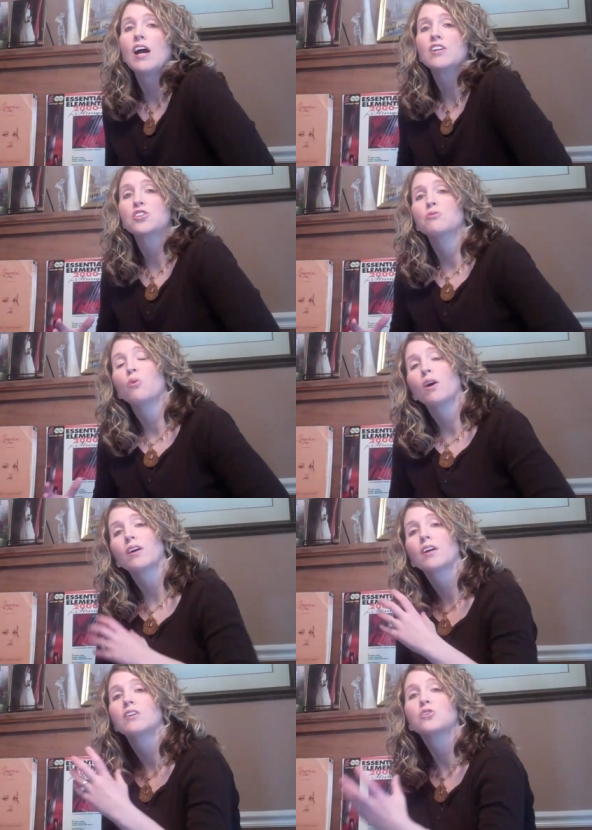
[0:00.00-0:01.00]
As you
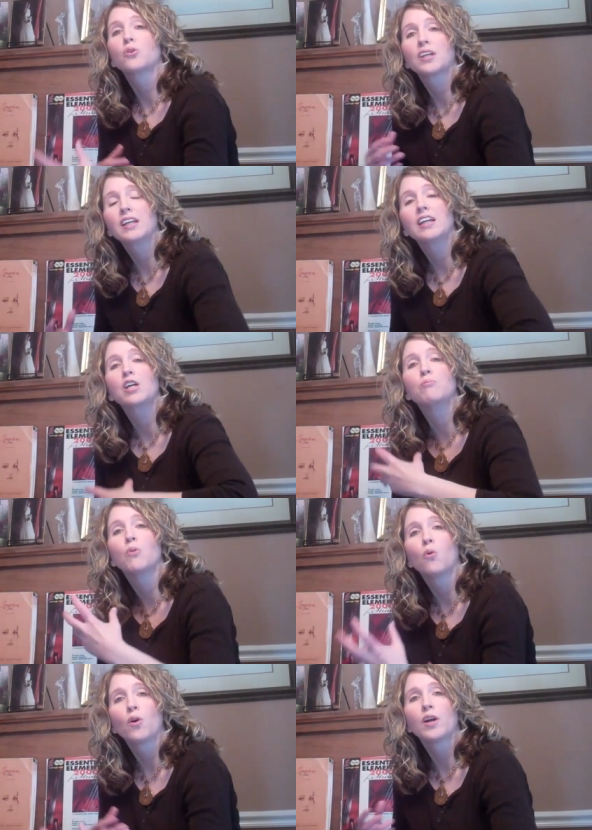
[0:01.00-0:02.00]
work toward getting it
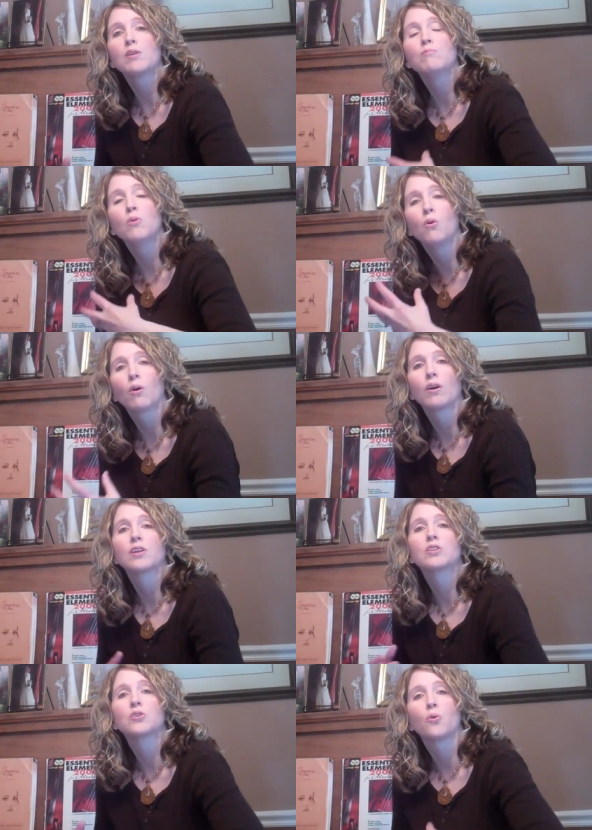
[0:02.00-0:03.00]
more and more
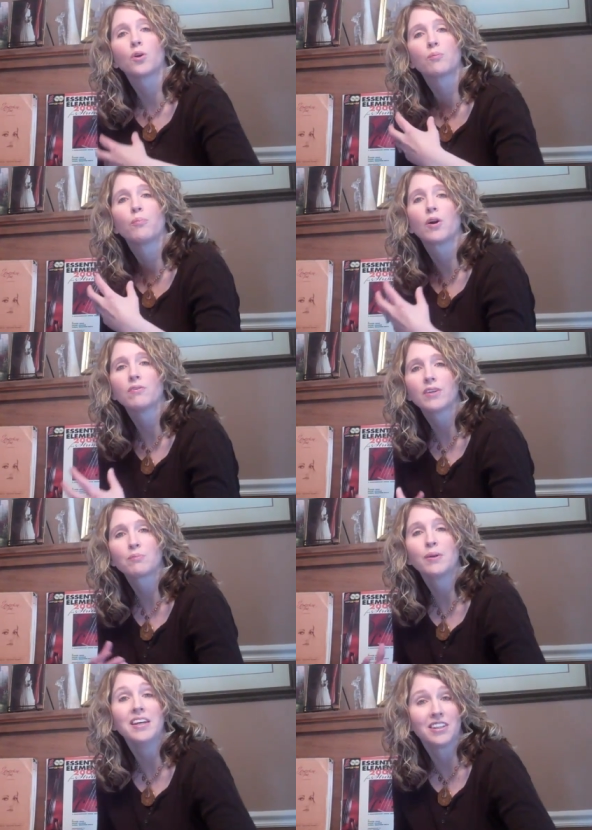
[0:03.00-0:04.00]
toward
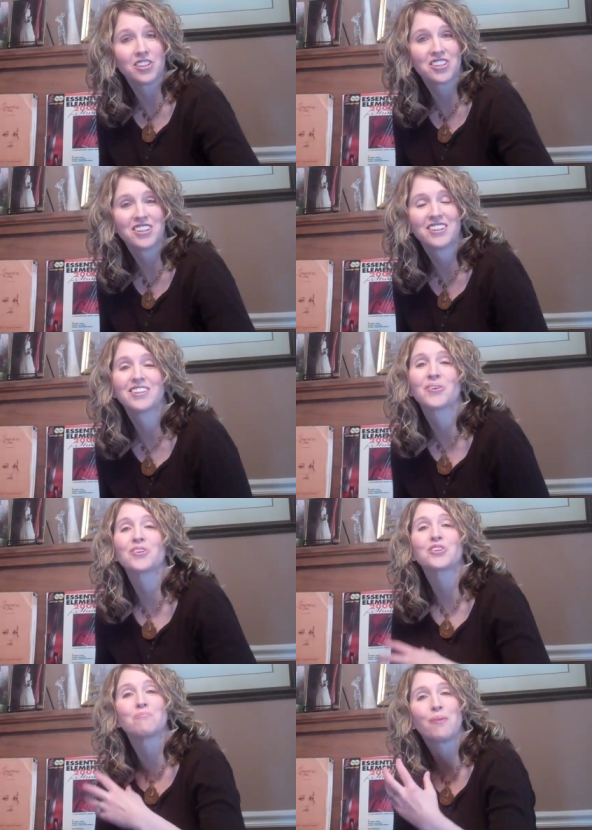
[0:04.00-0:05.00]
perfect pitch,
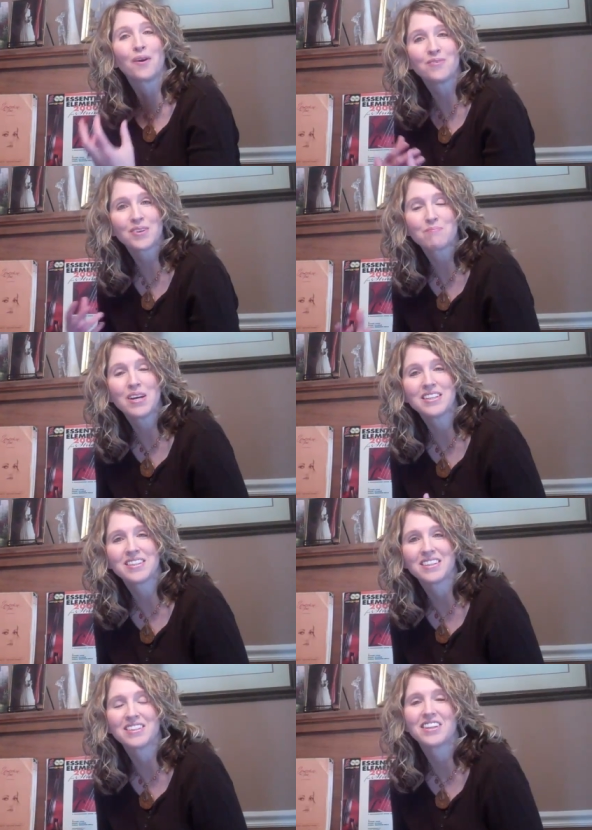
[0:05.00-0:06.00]
toward your perfect
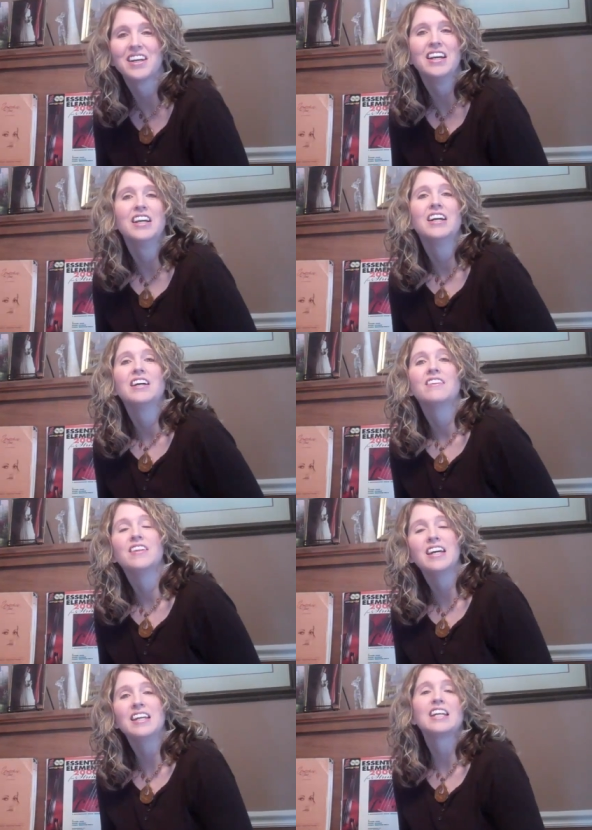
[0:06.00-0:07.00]
message,
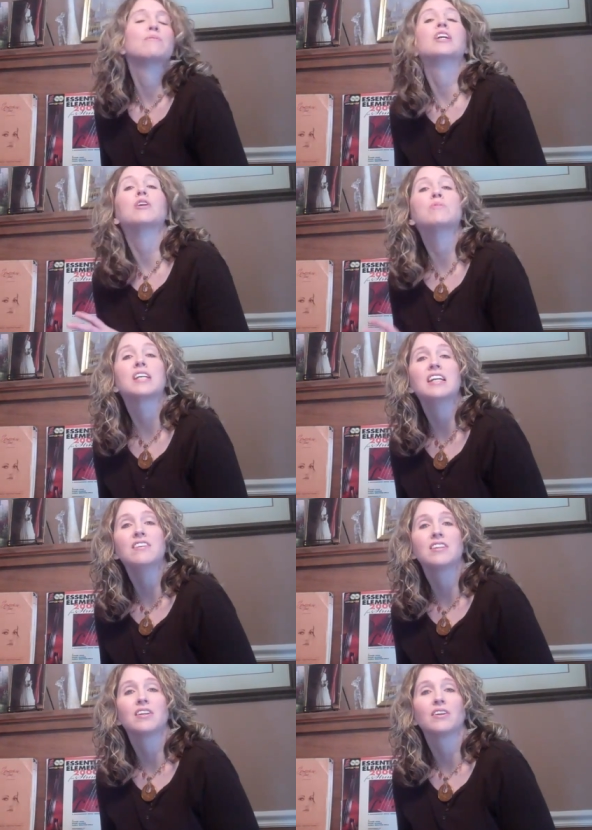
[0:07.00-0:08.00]
then it becomes
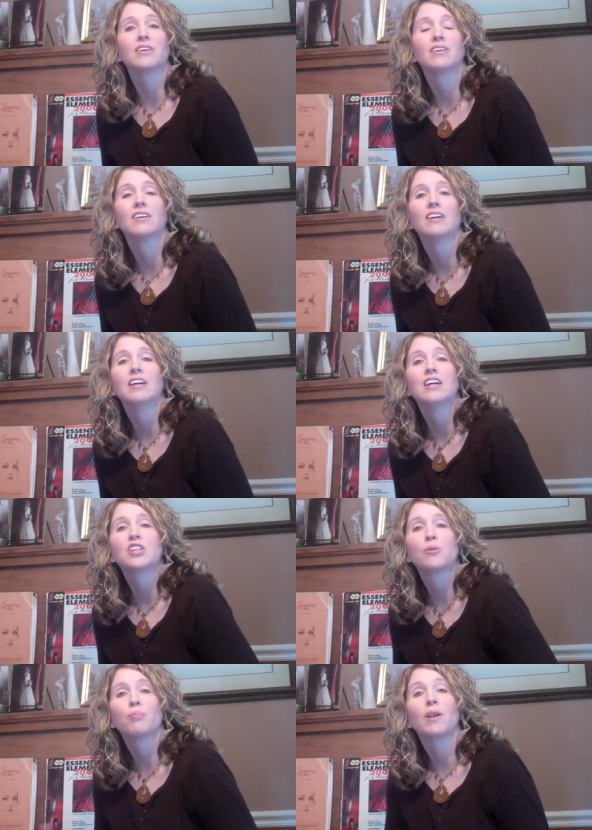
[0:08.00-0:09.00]
easier
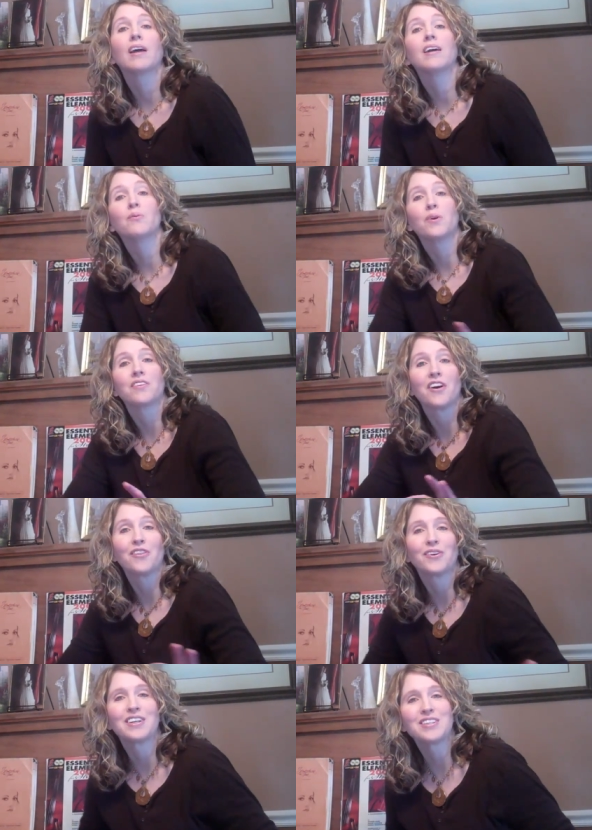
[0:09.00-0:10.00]
to play with
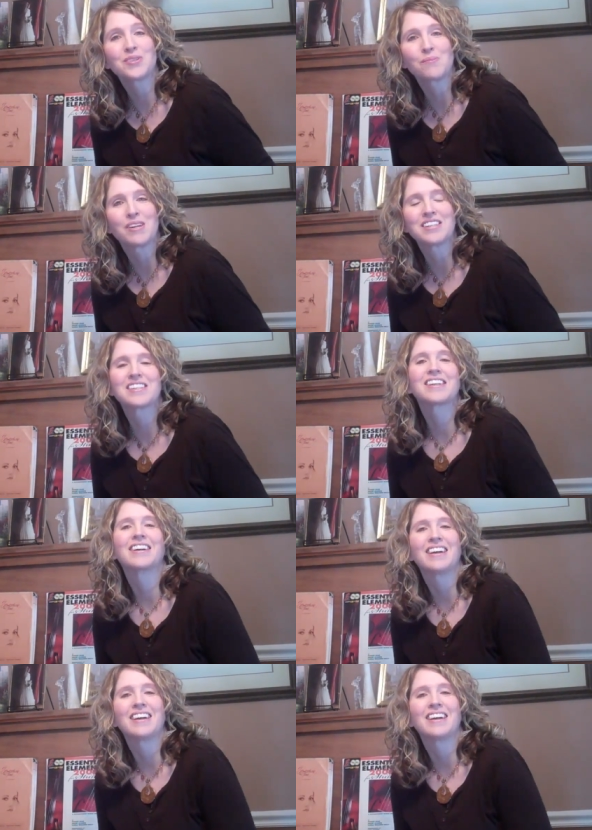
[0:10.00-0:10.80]
other instruments.